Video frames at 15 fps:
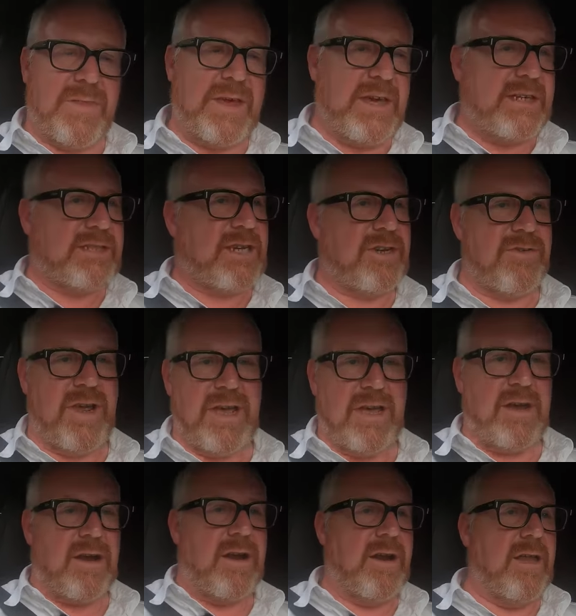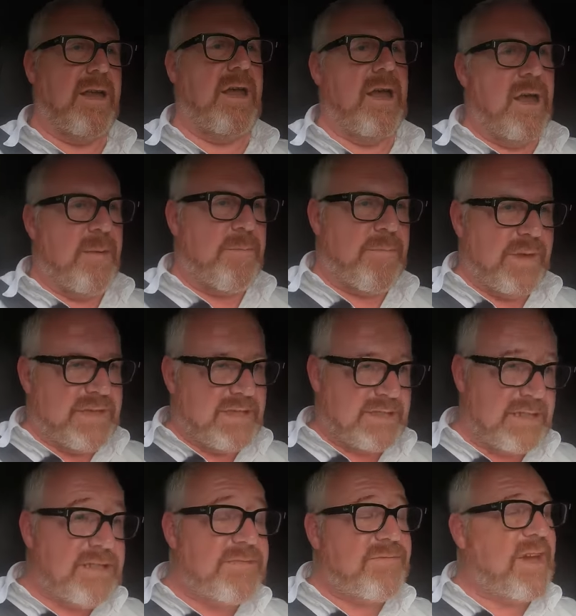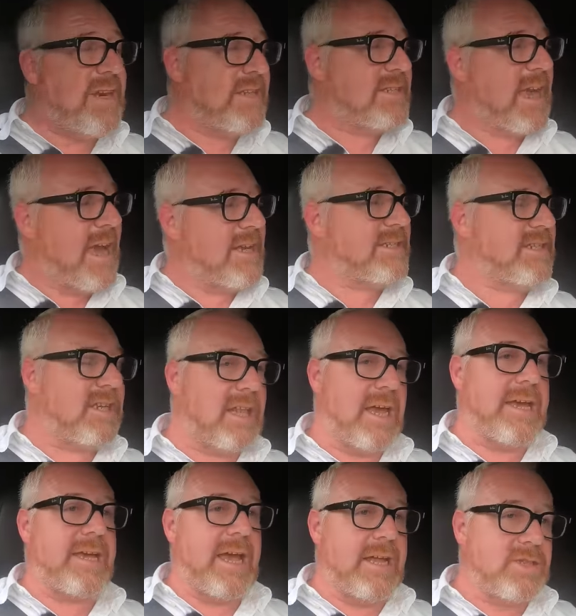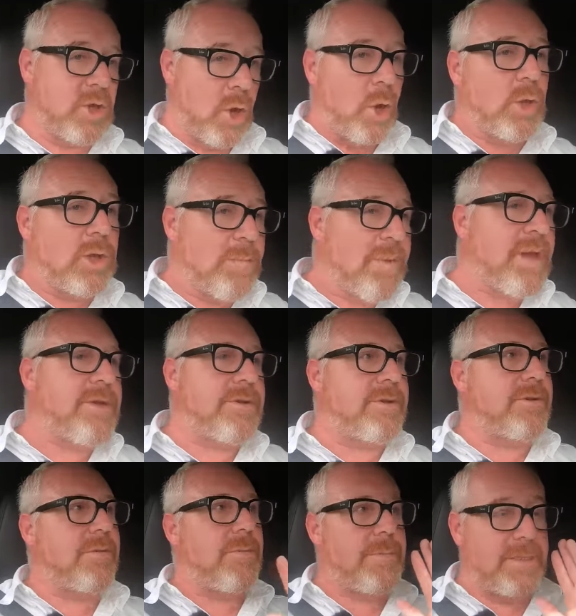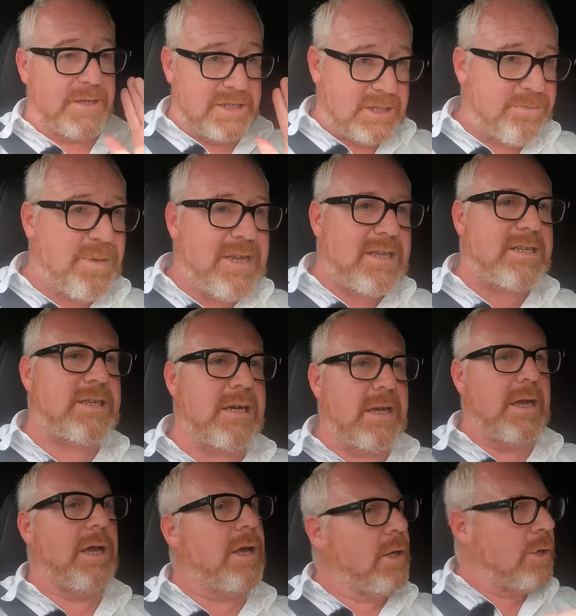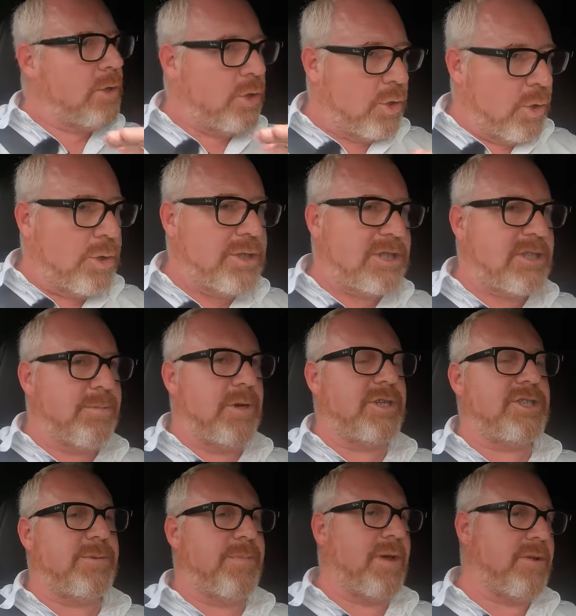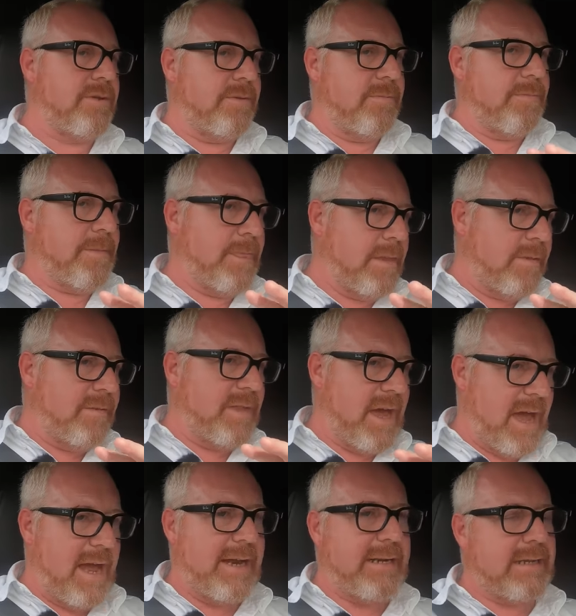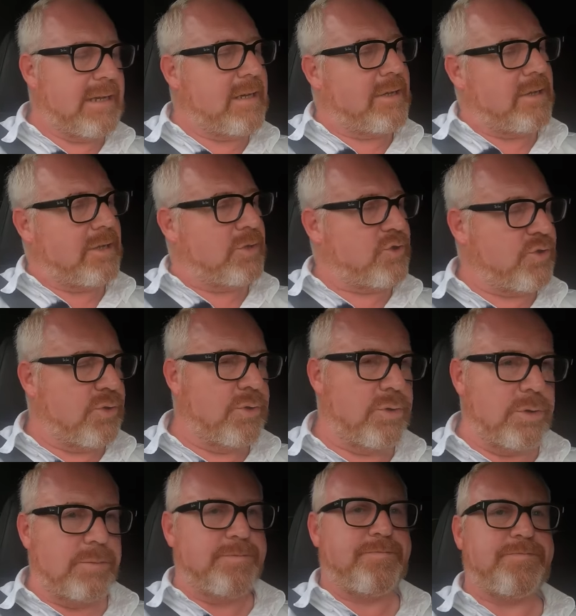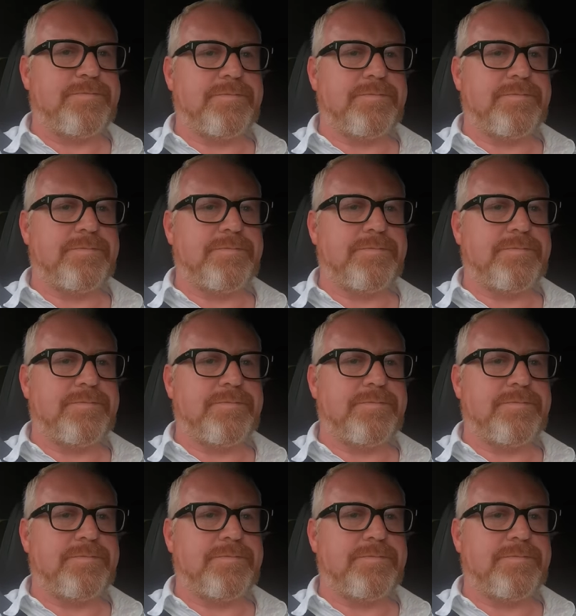I think it's a great car, but it is very Tesla-like. It's all about the speed, not so much about the handling and the control,